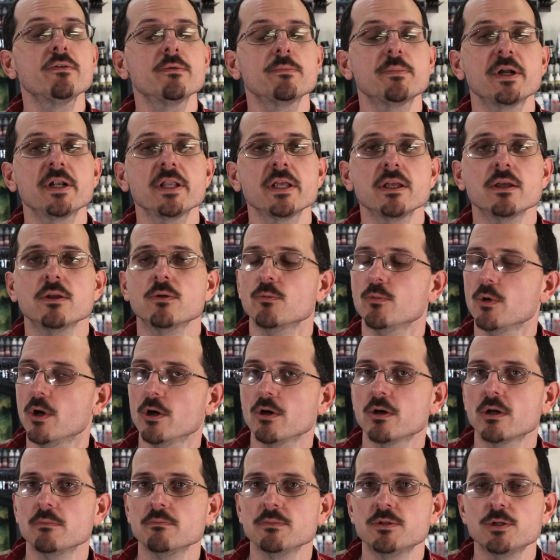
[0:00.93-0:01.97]
everybody and
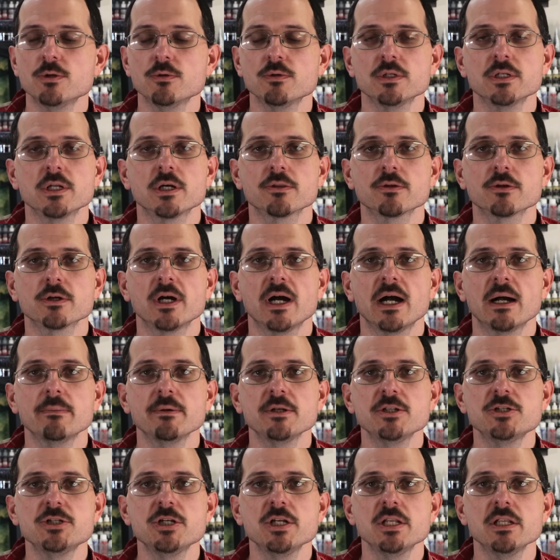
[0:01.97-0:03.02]
welcome to another
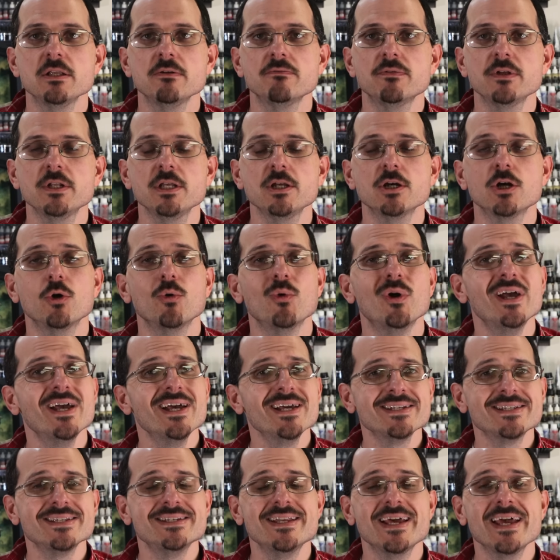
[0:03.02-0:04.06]
hobby cheating video.
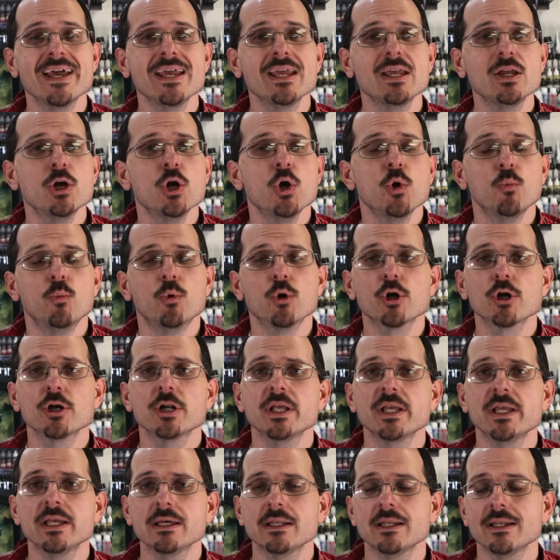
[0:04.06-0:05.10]
Today we're
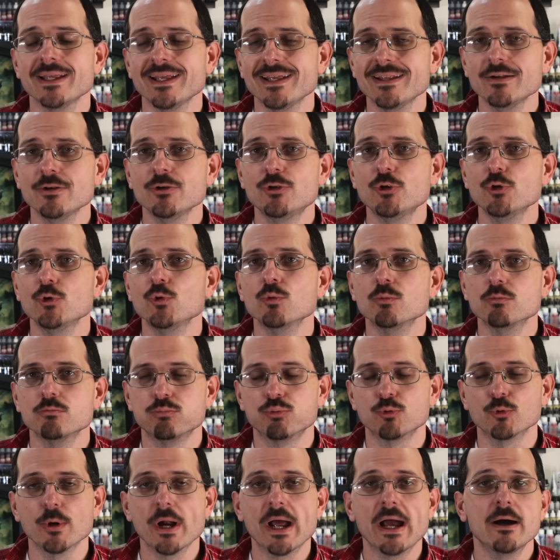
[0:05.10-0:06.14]
going to get into
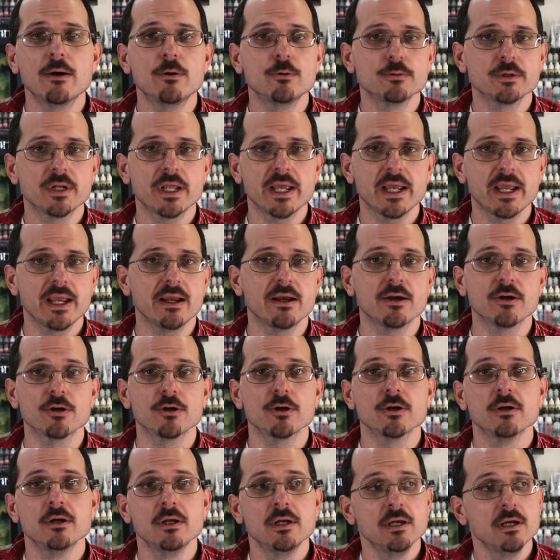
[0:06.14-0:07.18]
brown
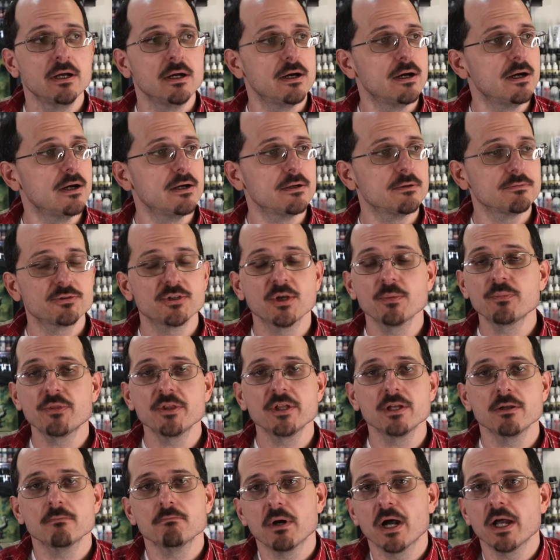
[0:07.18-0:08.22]
hair, uh,
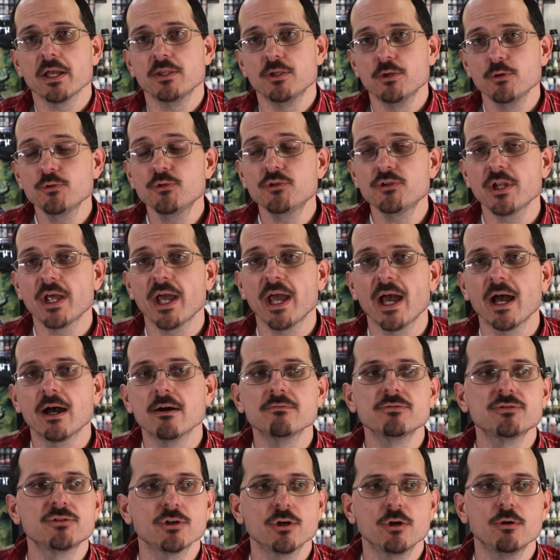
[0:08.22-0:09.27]
something I used to
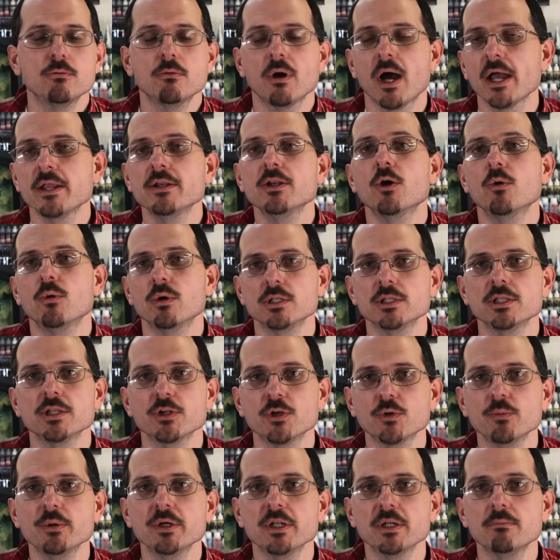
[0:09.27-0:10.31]
have so I know a
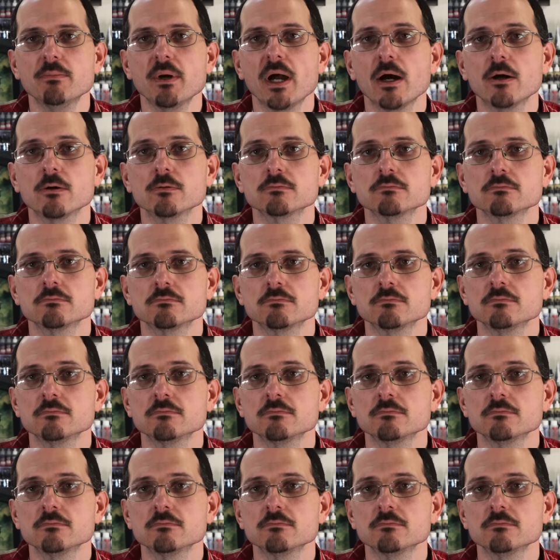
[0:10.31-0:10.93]
little bit about.